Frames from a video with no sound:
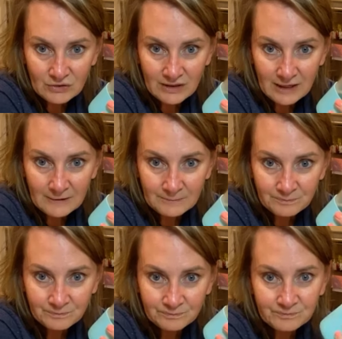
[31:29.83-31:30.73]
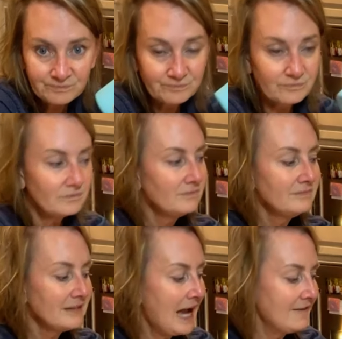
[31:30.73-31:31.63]
I've never had
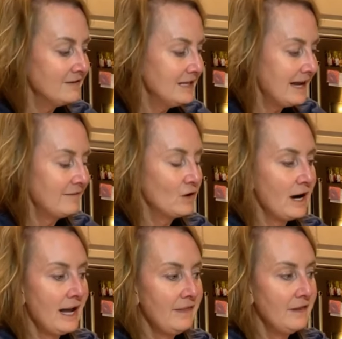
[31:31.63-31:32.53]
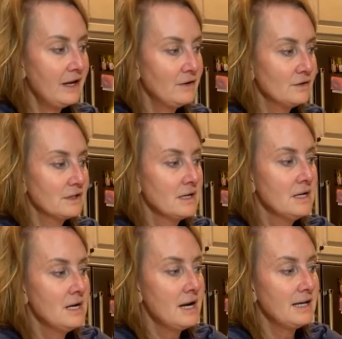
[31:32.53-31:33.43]
those holes
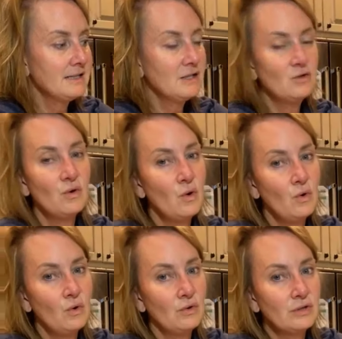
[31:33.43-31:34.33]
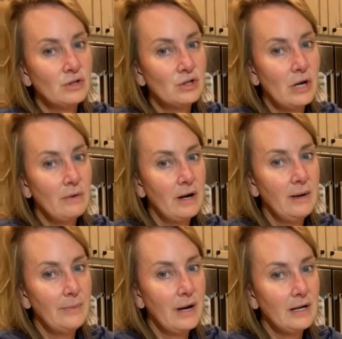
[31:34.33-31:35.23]
show up like polka
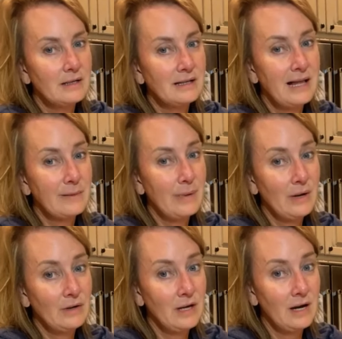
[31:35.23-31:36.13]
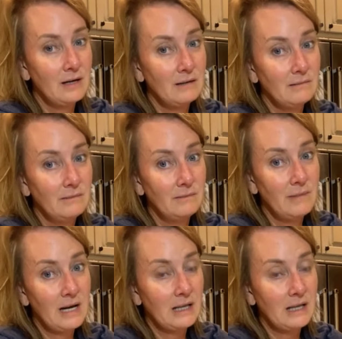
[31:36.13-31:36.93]
my clothes. I thought they would.